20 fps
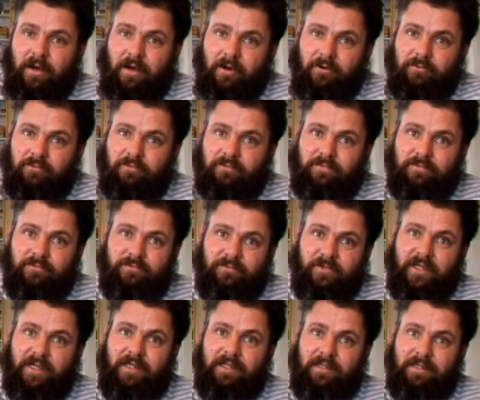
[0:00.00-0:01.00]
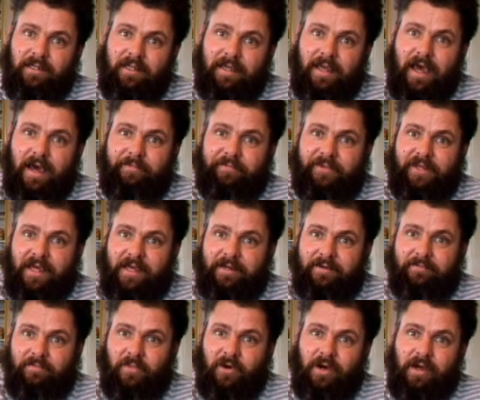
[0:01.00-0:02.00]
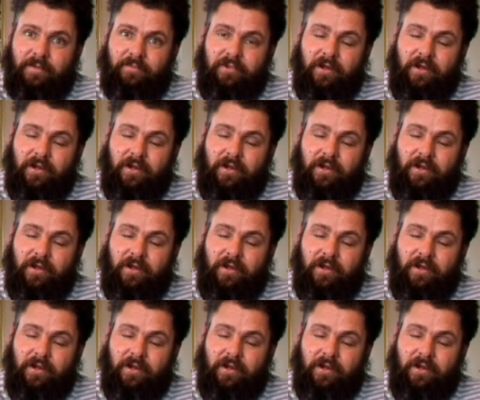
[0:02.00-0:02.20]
I'll regularly update my